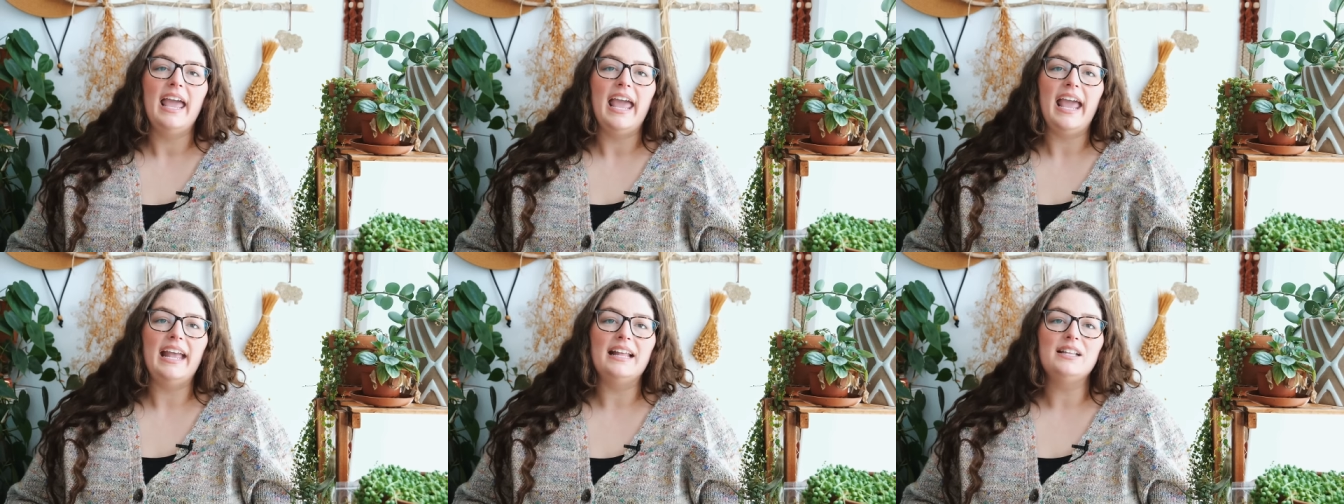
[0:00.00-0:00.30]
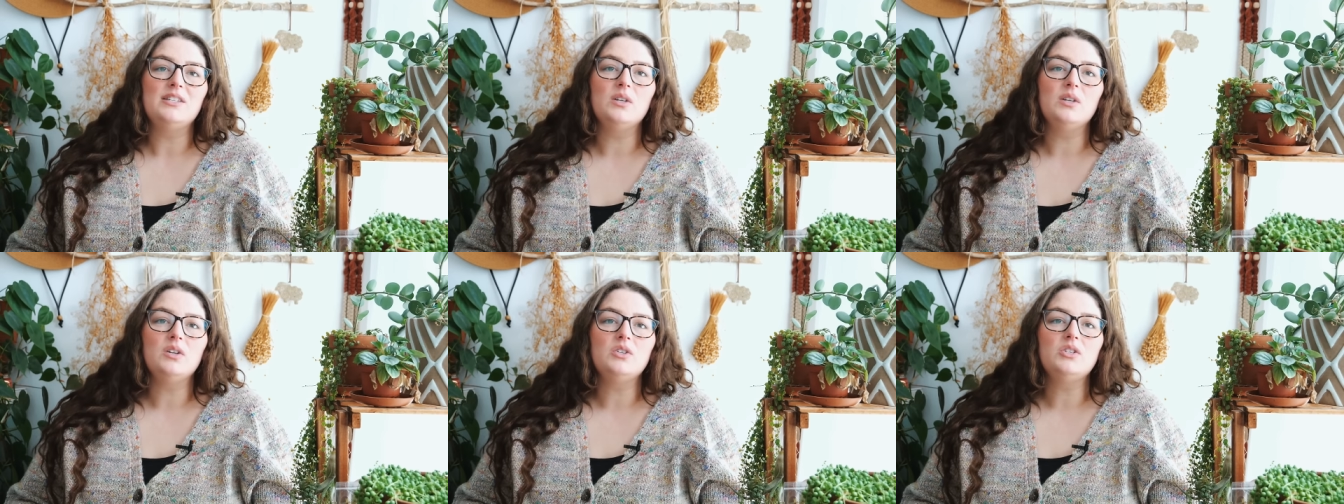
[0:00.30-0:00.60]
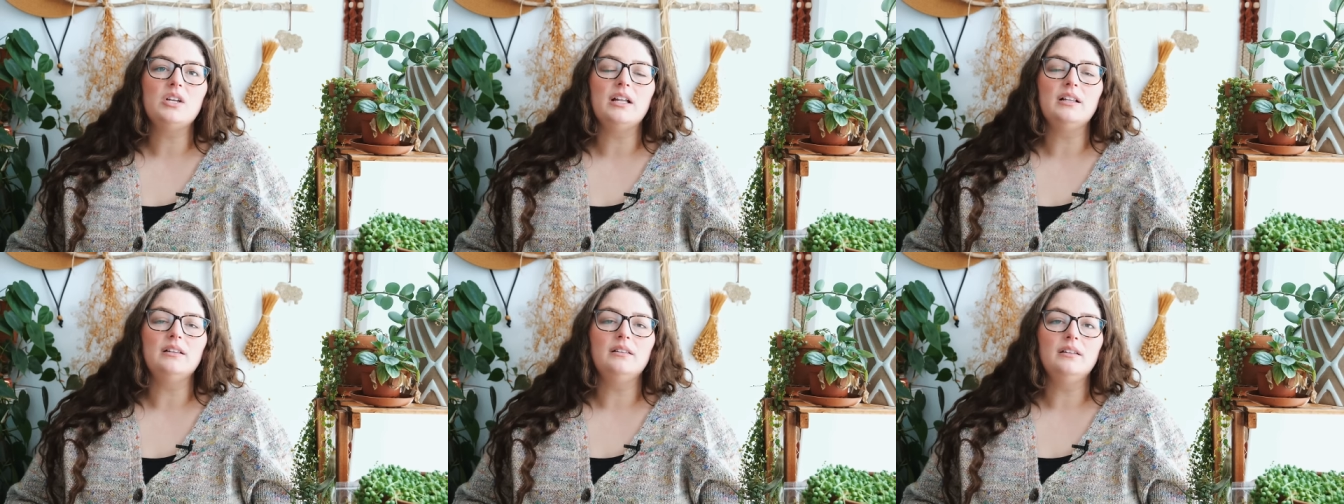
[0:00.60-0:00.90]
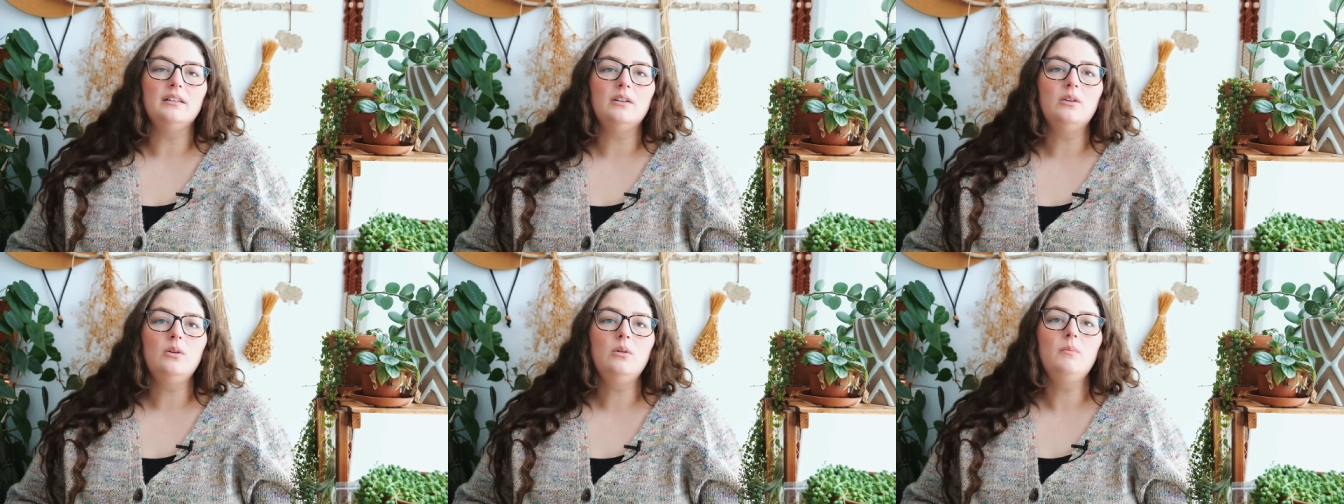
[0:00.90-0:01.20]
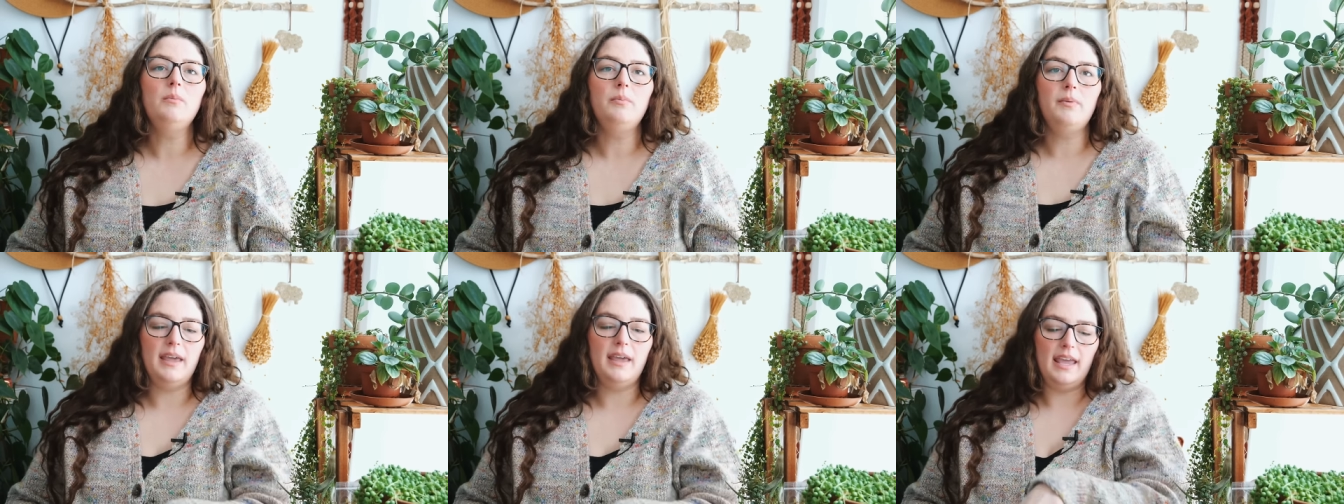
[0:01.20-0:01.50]
And so there's a little
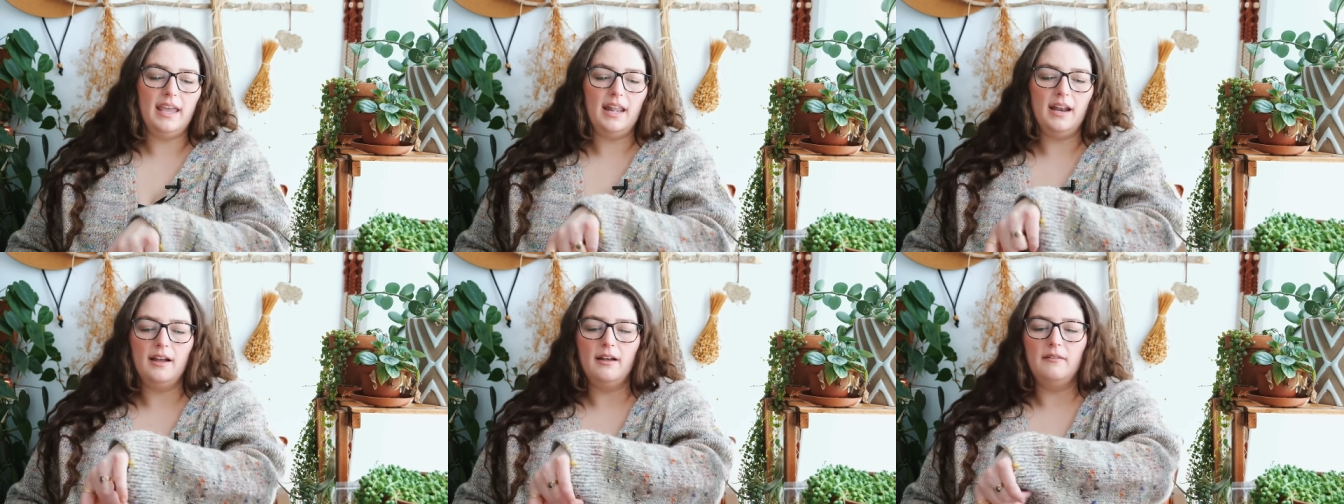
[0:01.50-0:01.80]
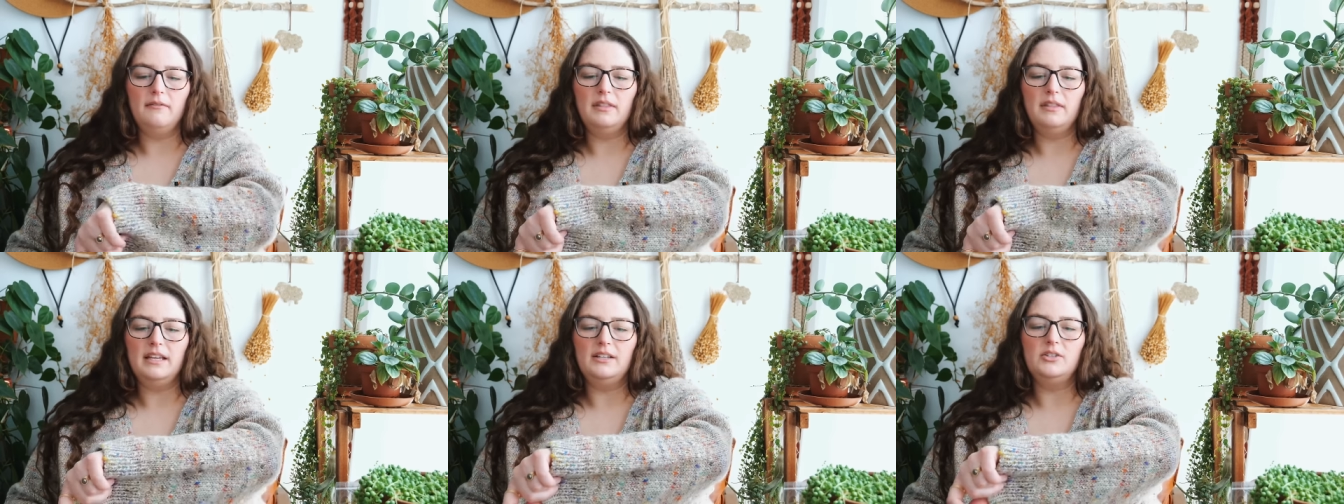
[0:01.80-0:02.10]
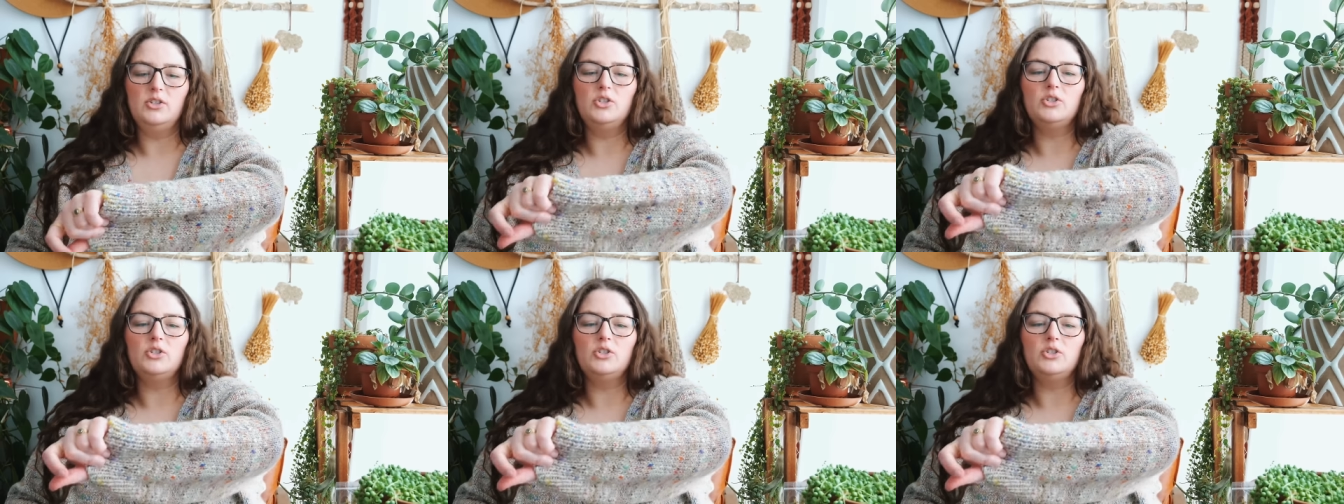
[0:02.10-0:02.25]
bit of these